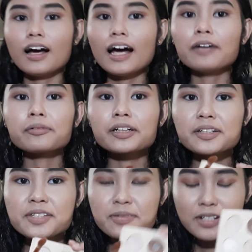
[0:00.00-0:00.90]
I'm
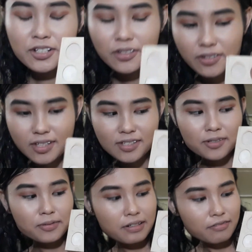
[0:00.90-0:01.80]
gonna switch to the
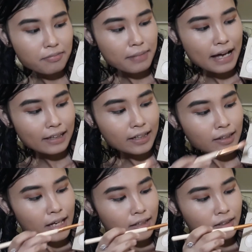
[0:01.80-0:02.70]
Zoeva palette
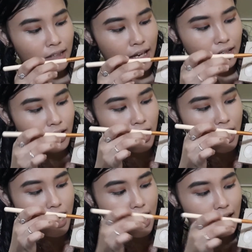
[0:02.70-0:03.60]
and take
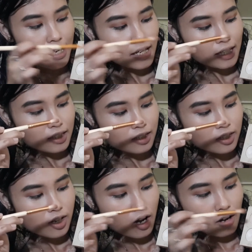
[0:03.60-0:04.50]
a hint
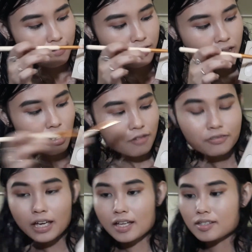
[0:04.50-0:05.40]
of
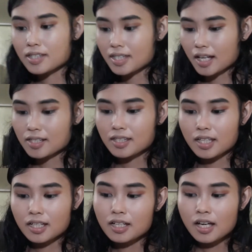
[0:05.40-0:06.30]
soft and
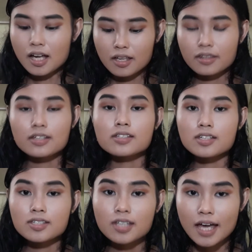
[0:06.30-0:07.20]
sexy. This
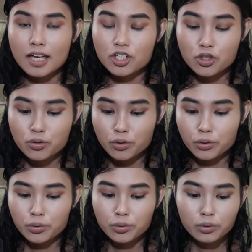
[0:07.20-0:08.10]
is a
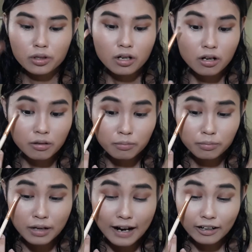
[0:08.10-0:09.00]
true
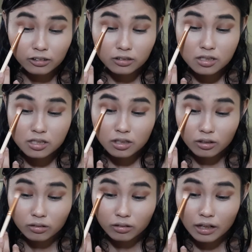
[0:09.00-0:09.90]
brown,
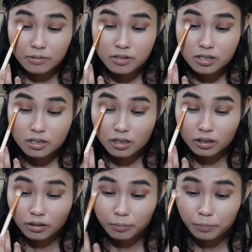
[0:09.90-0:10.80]
so I'm just
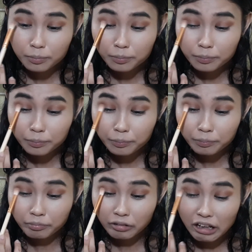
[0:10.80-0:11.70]
gonna
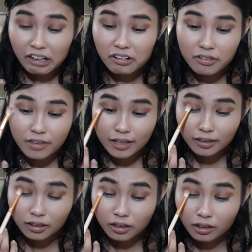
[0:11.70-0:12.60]
layer that
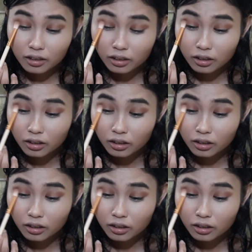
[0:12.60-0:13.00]
again.